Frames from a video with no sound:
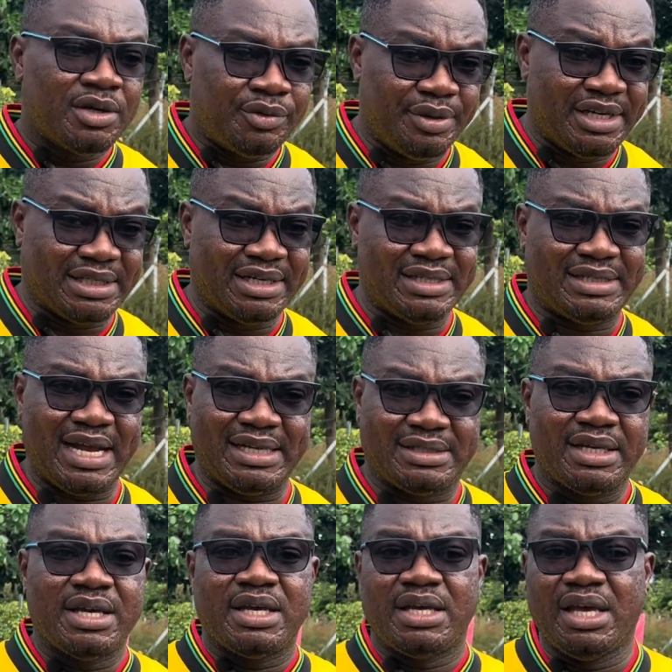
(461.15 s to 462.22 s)
Reason is
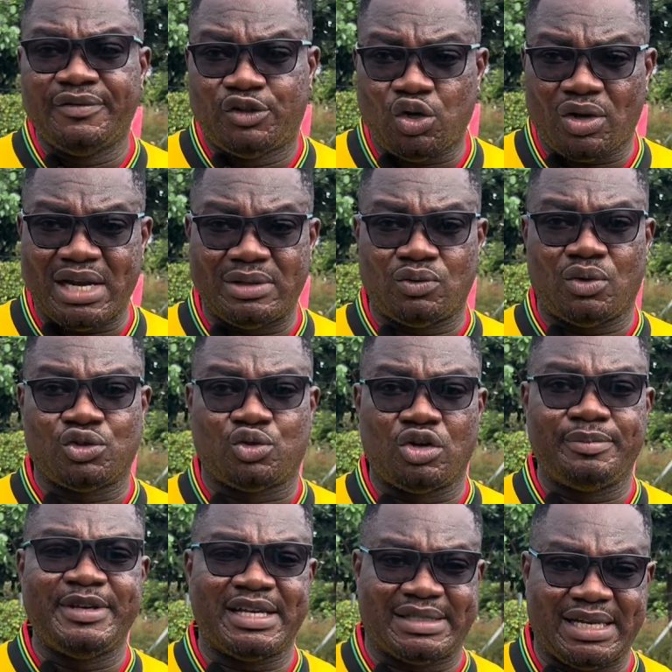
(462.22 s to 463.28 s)
that if Jordan was
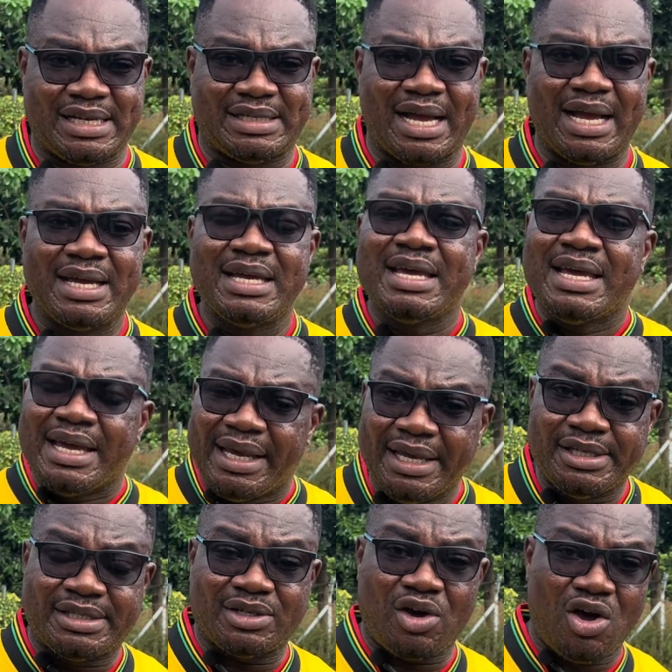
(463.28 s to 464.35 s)
going to be a starter,
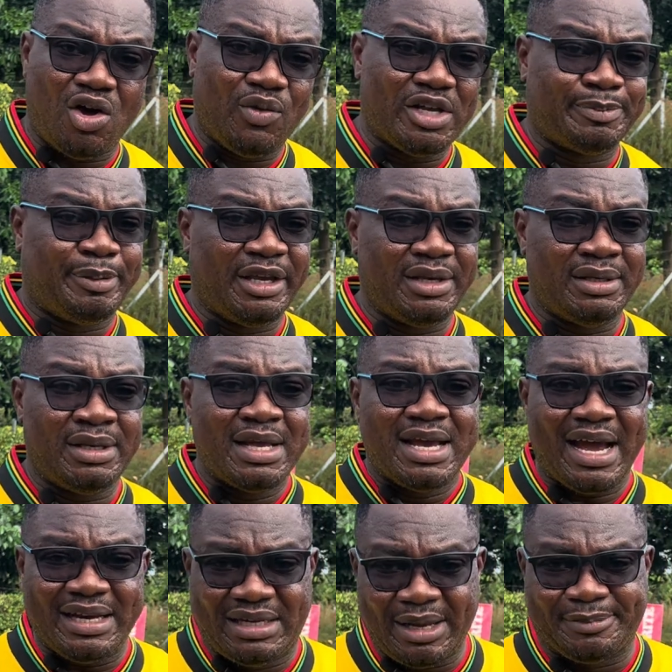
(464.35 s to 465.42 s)
he's always been
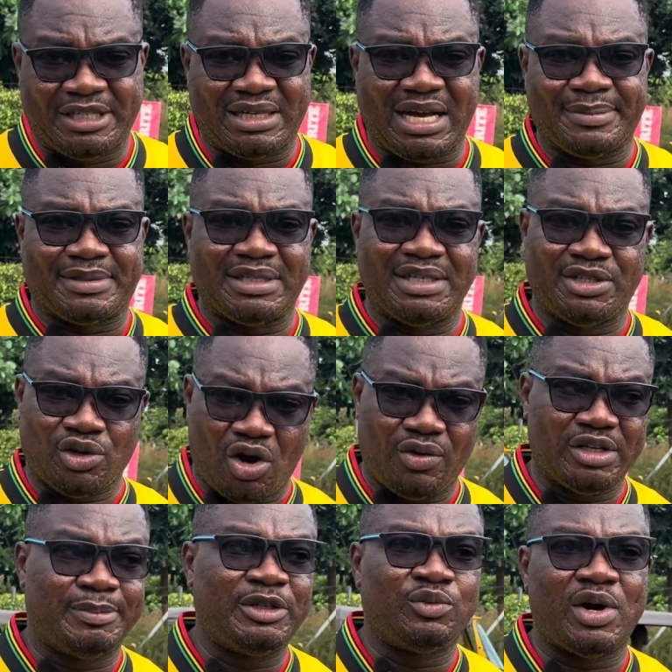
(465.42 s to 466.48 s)
a deputy captain. He's
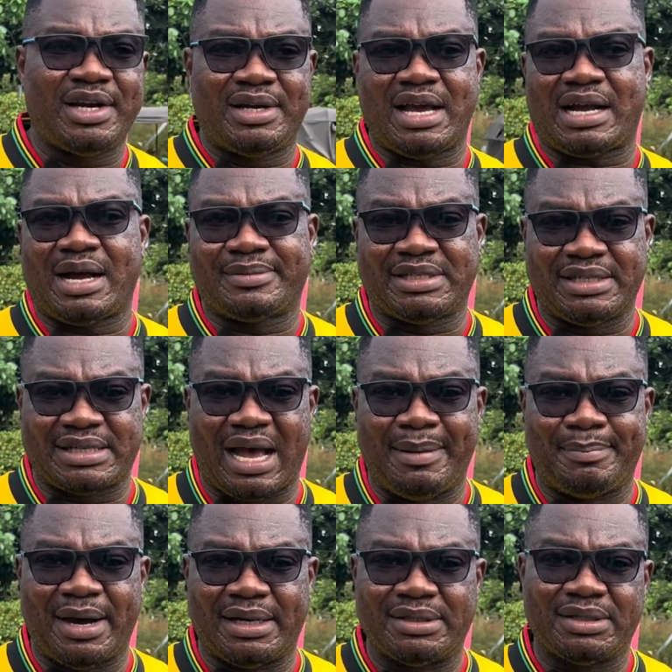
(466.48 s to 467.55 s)
always been wearing the captain's
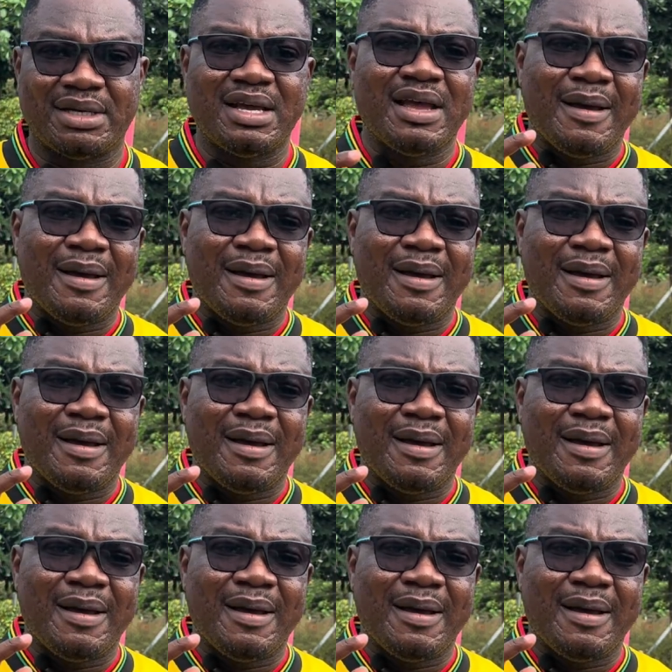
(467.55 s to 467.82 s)
armband.